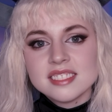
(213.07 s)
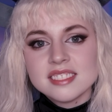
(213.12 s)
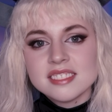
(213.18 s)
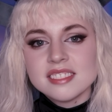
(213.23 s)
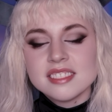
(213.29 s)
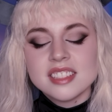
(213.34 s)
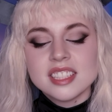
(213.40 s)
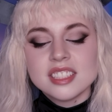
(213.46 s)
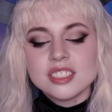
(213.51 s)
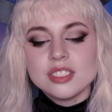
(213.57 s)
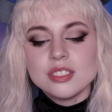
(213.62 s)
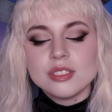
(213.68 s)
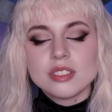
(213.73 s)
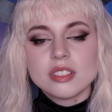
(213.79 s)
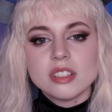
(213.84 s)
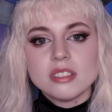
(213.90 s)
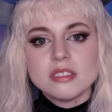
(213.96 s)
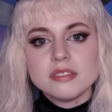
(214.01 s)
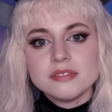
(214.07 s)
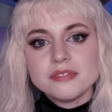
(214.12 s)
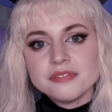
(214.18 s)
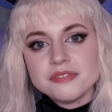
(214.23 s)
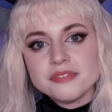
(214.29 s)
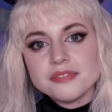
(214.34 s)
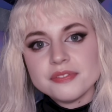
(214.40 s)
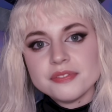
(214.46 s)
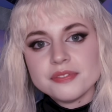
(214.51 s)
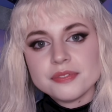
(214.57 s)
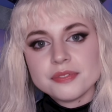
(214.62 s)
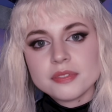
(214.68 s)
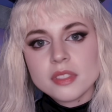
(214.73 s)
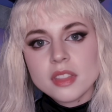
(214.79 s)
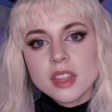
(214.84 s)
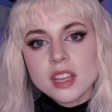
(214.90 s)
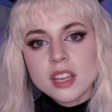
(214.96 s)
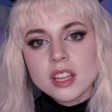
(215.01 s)
Not you, though.
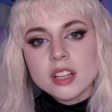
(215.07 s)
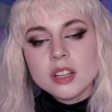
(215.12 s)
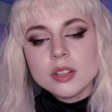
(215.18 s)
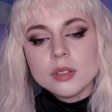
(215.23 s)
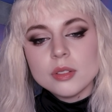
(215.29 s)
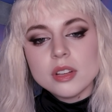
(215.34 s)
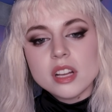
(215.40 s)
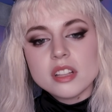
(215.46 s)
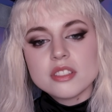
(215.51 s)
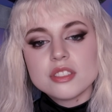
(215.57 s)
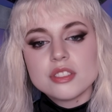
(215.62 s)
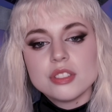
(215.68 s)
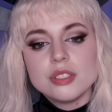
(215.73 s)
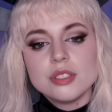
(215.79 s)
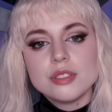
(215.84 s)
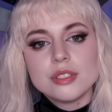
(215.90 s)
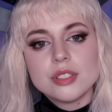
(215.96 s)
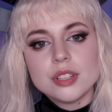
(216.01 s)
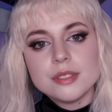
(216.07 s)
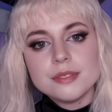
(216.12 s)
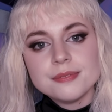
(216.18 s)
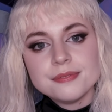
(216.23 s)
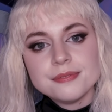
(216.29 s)
Who else do you know?